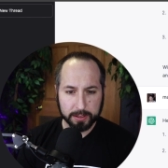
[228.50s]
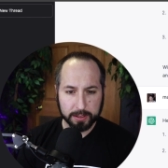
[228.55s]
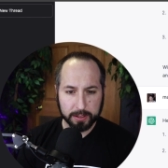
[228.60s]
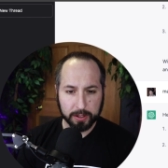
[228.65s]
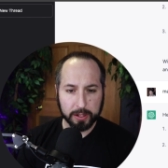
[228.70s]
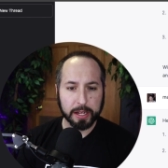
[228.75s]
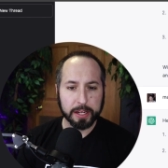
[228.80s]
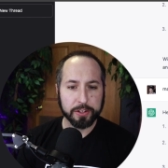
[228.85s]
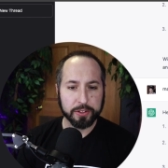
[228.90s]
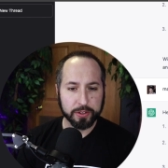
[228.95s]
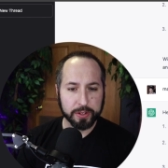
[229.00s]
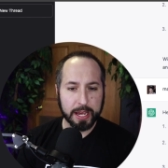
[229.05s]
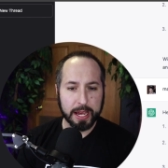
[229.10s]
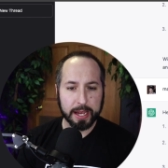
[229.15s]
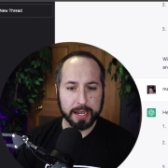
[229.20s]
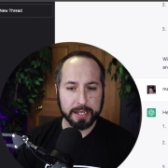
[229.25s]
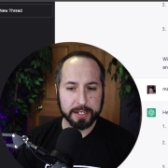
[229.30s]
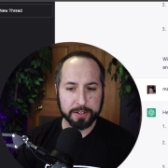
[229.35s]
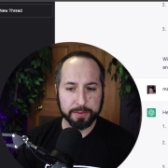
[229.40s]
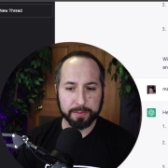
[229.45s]
okay, so yeah,
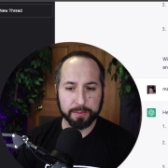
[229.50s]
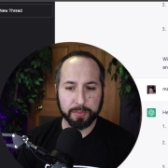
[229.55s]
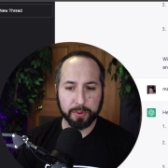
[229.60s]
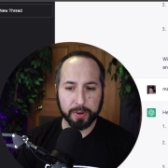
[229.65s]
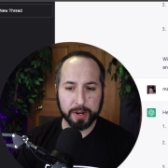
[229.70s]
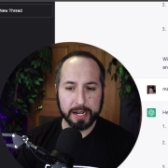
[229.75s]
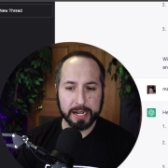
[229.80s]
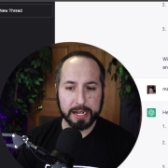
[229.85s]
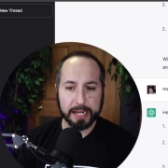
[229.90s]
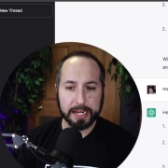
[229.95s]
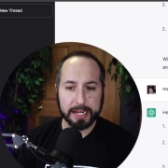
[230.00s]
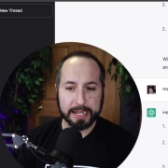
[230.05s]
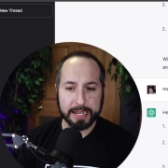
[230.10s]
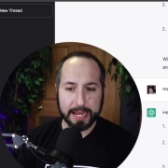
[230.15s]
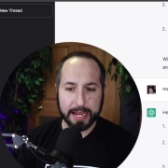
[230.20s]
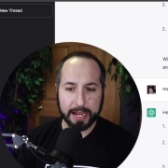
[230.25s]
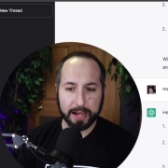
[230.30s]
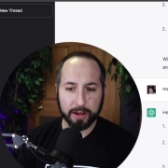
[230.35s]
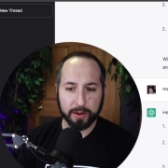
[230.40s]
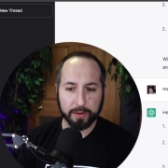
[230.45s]
it's breaking
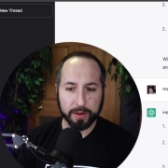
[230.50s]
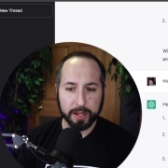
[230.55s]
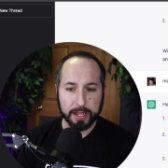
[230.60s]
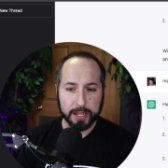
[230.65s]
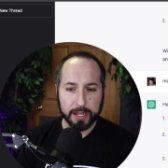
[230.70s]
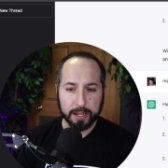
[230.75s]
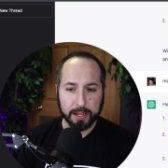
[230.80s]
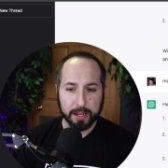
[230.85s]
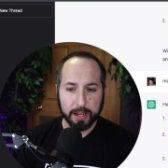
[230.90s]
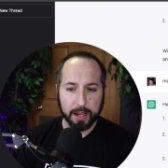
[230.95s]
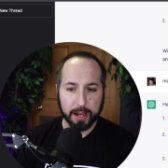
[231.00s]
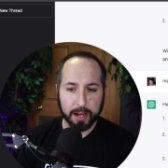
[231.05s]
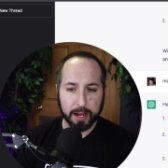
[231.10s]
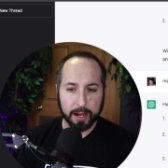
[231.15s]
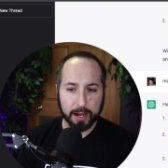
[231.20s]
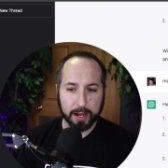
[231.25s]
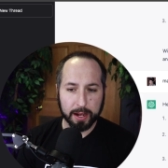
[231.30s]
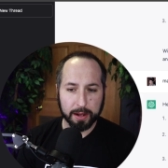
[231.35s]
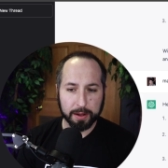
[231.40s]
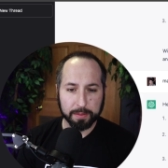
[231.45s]
down.
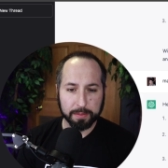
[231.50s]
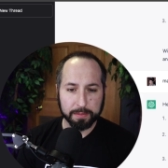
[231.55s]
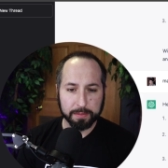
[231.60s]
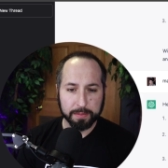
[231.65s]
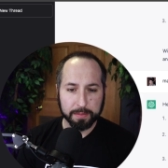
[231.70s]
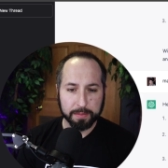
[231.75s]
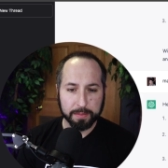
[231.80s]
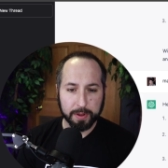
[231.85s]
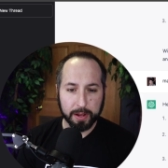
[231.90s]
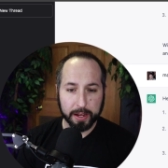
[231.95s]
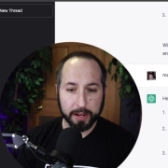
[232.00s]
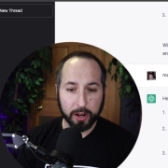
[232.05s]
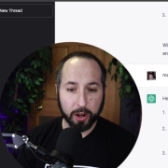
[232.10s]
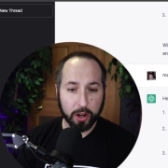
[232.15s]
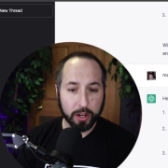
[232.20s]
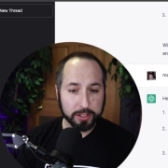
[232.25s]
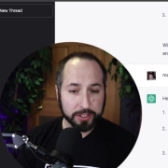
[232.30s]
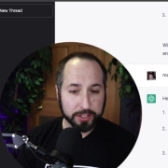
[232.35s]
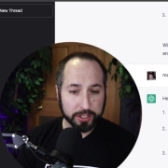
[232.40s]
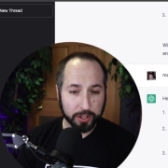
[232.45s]
Um, and
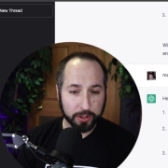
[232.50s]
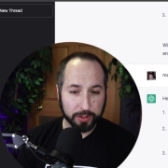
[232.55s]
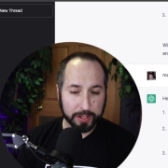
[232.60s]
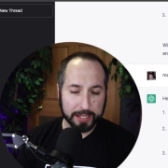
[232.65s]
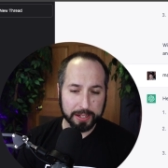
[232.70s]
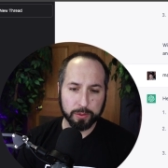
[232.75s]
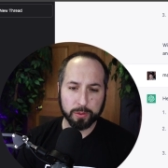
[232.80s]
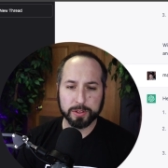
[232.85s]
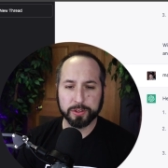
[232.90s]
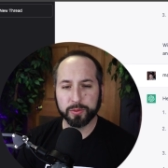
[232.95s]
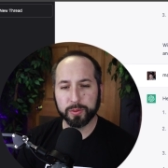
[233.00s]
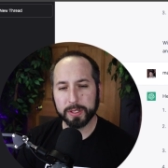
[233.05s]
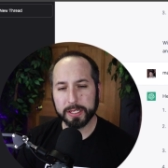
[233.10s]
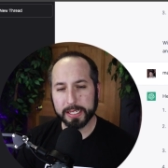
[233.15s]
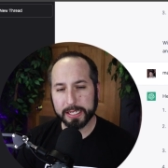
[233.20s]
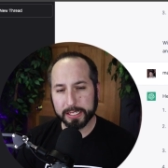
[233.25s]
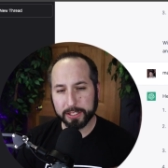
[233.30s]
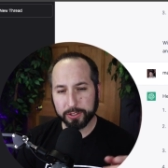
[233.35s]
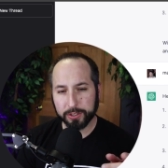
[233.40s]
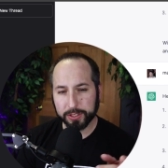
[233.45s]
also, like, what's
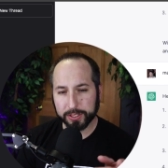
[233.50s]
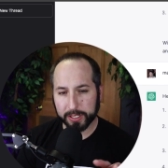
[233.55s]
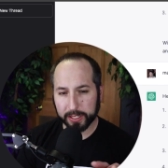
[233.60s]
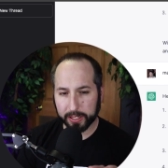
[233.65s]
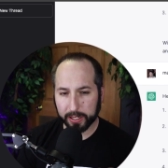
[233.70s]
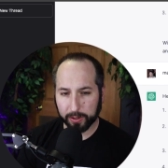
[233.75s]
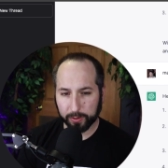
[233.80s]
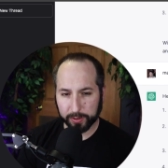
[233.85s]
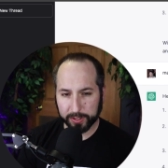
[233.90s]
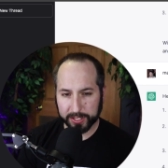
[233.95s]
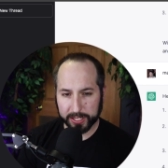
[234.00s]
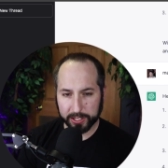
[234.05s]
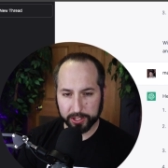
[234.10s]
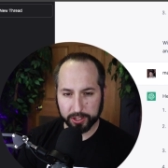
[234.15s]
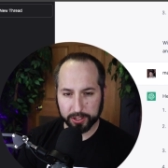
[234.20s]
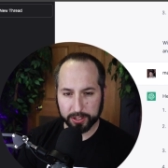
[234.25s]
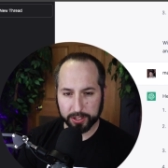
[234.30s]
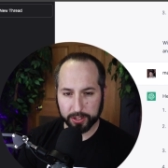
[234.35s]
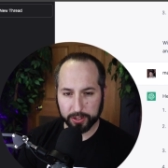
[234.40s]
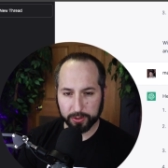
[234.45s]
really interesting here with
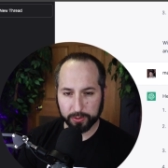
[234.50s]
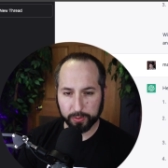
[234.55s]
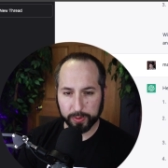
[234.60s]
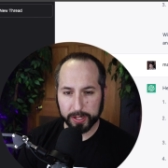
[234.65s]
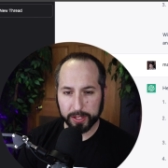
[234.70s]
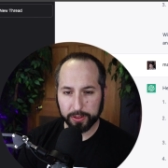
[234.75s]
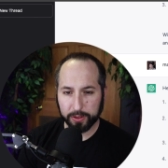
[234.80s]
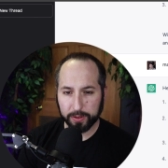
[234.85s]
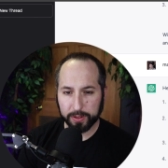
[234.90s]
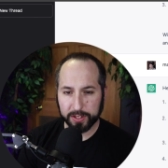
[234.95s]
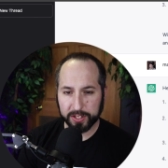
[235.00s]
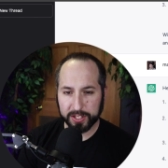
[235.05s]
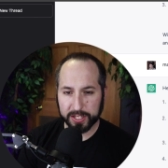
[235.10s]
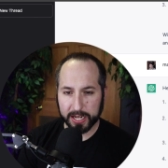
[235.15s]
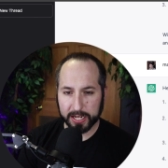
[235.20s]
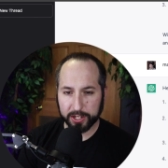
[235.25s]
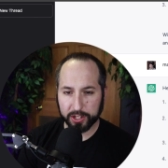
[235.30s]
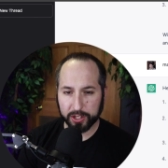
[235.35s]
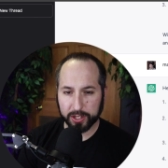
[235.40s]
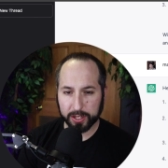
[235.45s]
section two, read through the
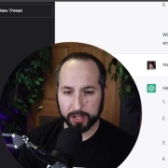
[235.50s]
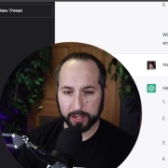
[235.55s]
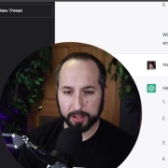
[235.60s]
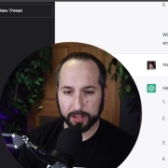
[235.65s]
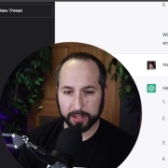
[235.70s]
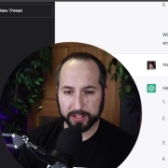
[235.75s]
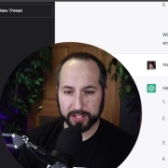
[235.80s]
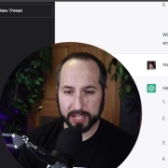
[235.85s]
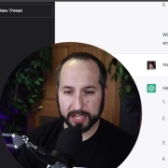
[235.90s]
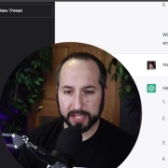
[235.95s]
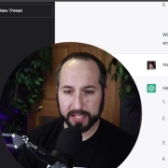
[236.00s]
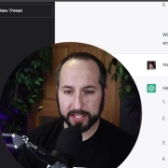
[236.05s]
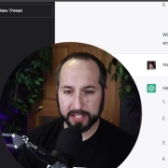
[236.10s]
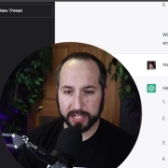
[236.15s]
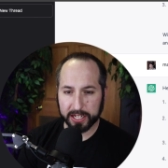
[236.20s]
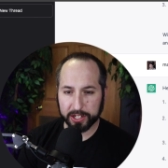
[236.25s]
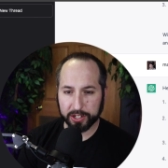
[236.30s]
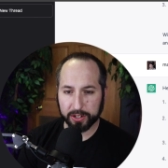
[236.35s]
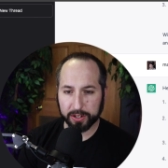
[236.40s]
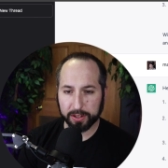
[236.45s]
section, the second
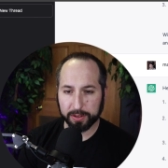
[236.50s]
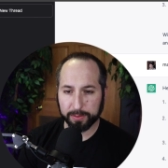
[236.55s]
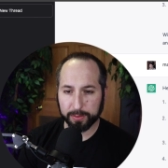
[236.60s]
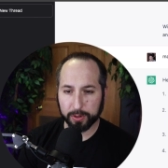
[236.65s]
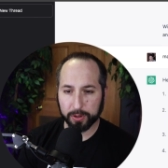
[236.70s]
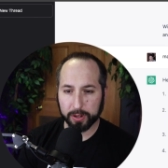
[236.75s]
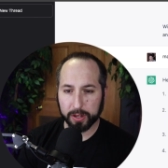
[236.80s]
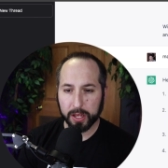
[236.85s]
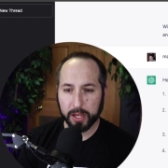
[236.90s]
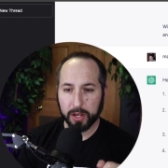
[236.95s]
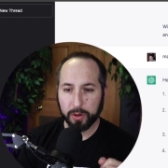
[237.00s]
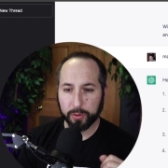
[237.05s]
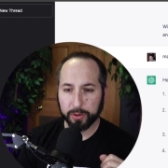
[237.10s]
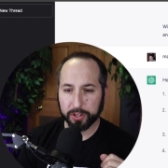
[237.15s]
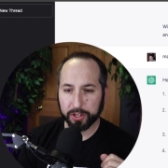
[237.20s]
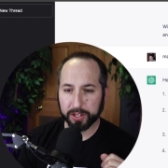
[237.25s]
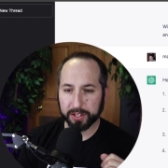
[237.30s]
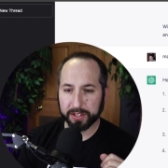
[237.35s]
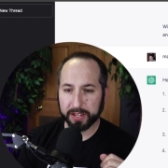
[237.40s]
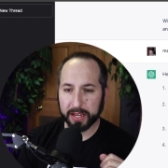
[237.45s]
section of the book,
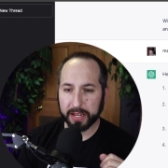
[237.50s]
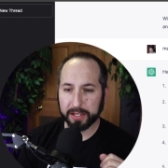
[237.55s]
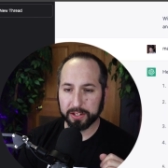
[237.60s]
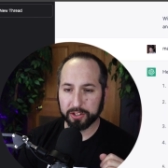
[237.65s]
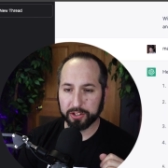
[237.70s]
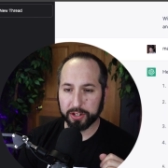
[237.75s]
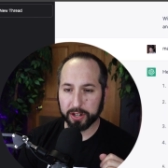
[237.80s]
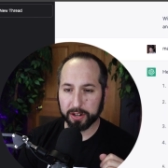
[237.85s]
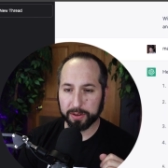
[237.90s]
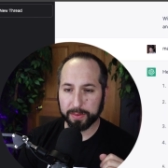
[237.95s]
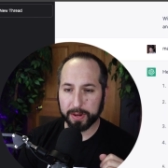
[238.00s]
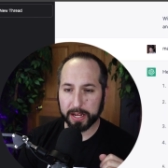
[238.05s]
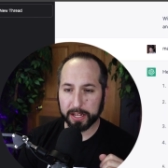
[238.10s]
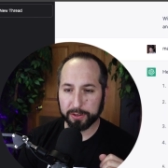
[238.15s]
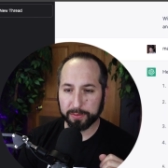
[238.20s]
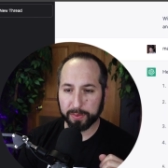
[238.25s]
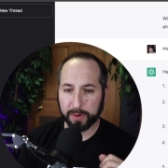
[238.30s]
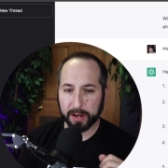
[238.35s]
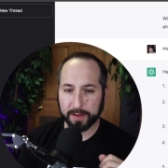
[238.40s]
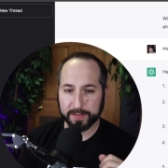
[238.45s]
which contains Jeremiah's
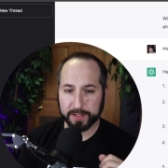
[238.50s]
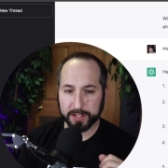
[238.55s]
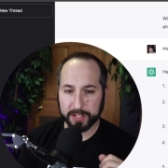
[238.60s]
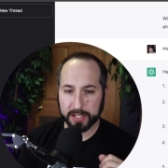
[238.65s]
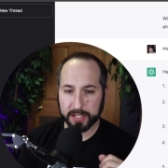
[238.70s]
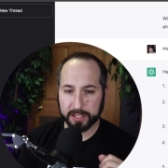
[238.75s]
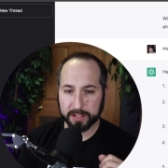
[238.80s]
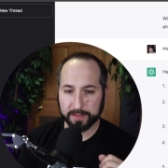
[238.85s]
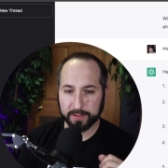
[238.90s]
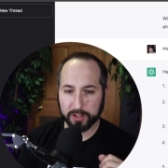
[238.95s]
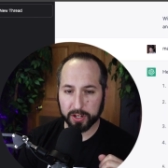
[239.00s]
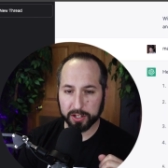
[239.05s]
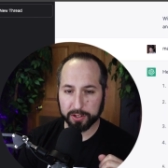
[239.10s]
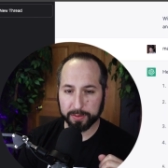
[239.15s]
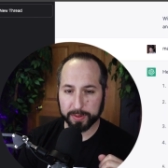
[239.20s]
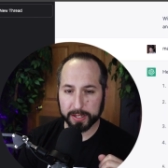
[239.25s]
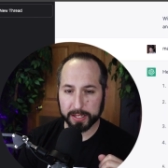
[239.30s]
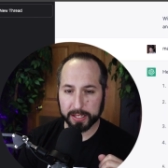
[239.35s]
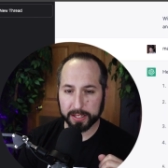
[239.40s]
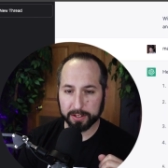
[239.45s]
prophecies of
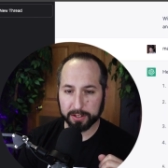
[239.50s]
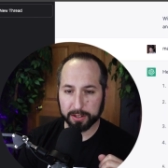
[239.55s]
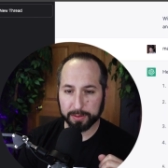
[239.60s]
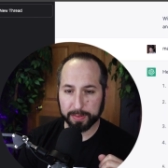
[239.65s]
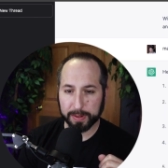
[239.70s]
judgment against the